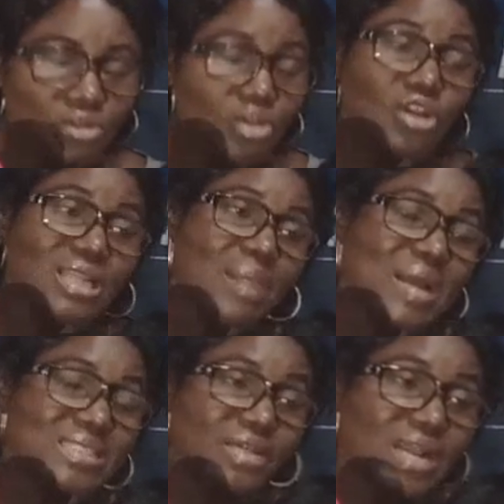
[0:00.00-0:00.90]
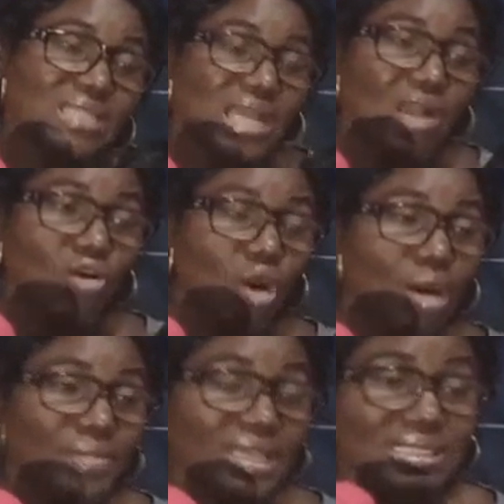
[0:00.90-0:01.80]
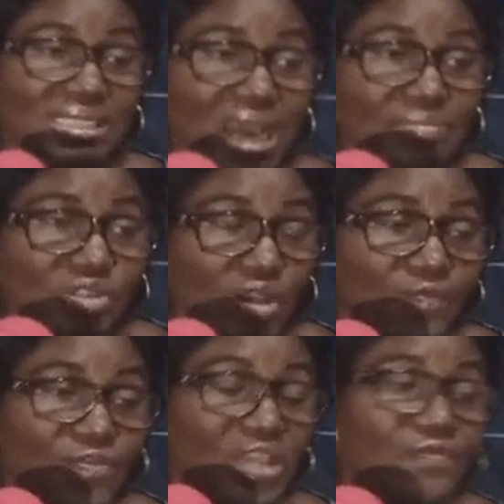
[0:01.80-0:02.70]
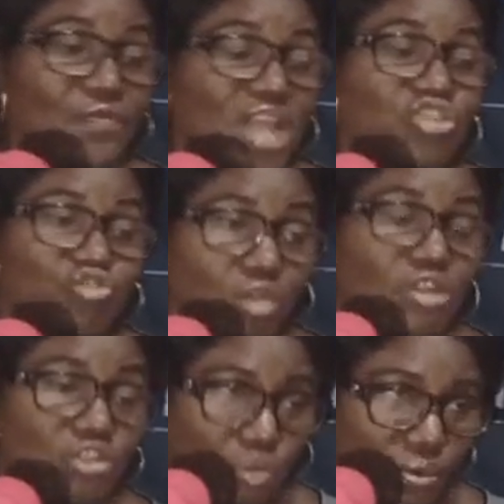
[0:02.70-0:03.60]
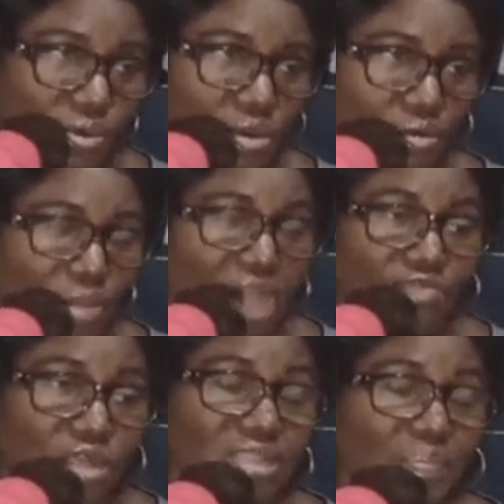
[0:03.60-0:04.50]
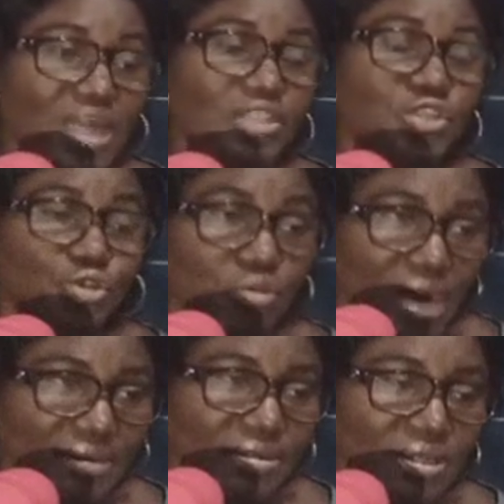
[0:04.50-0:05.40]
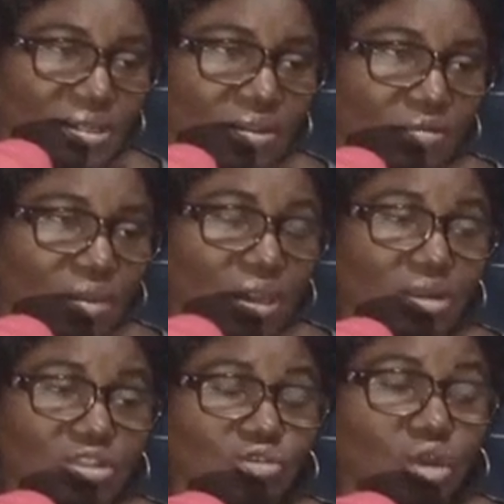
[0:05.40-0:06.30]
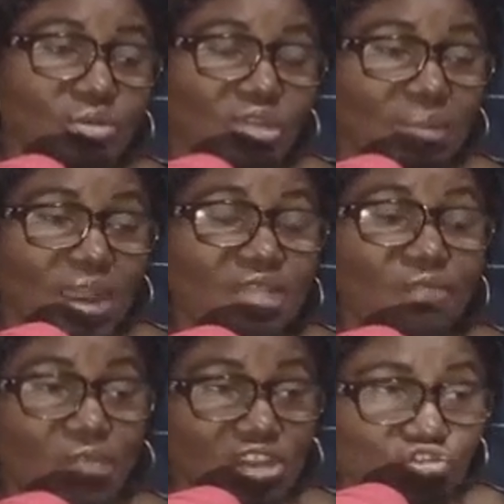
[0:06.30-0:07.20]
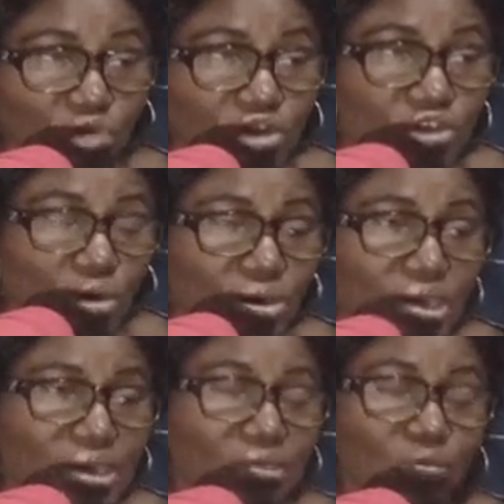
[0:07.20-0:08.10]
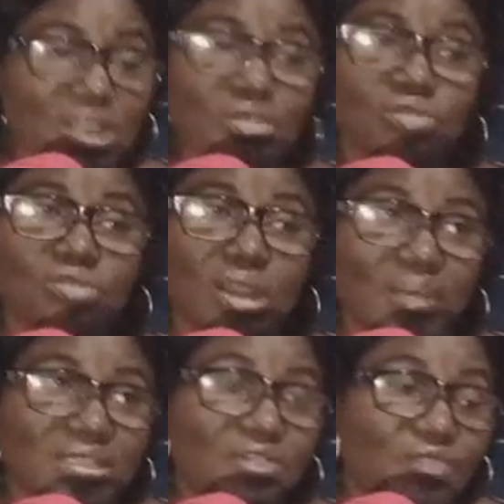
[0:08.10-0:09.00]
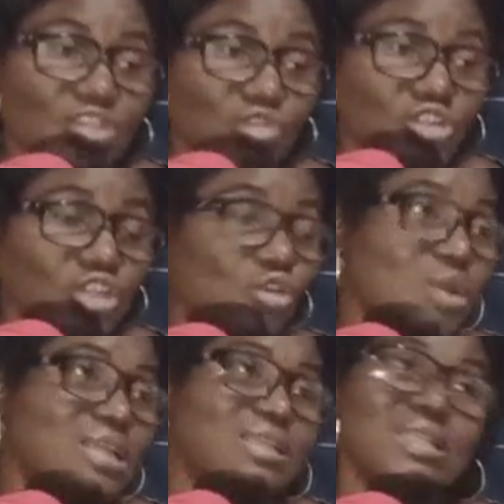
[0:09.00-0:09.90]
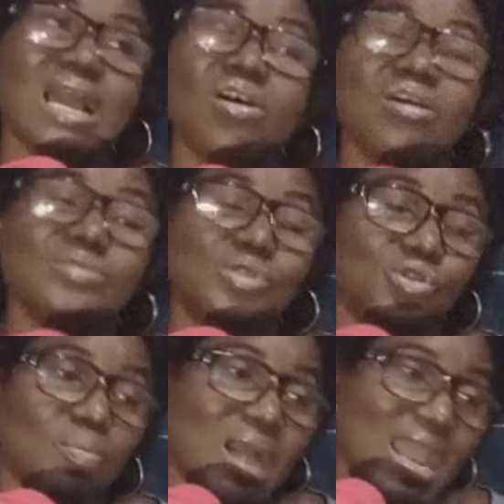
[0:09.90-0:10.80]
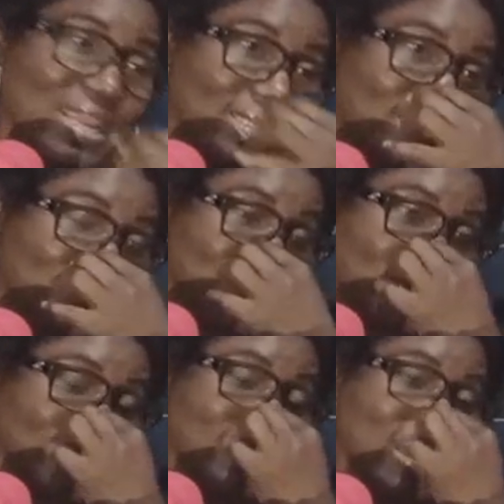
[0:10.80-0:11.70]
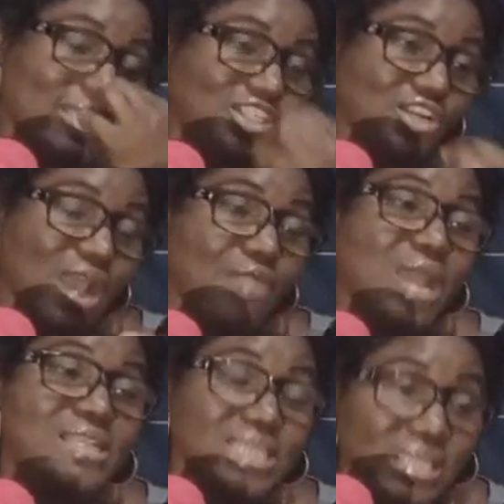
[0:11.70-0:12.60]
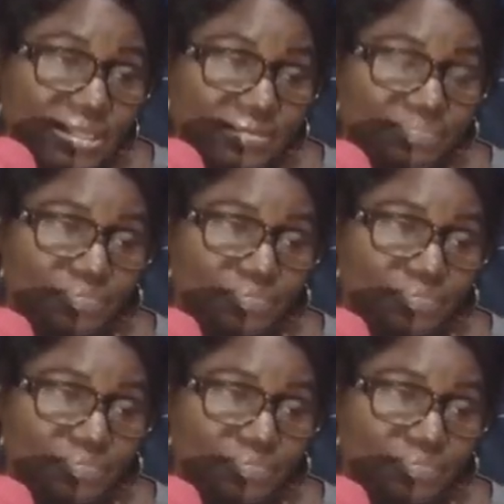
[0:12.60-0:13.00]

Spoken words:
So the other materials can come in terms of infrastructure. We have talked about human. We are going to talk about infrastructure. When you talk about infrastructure, the only thing that comes to mind in Nigeria readily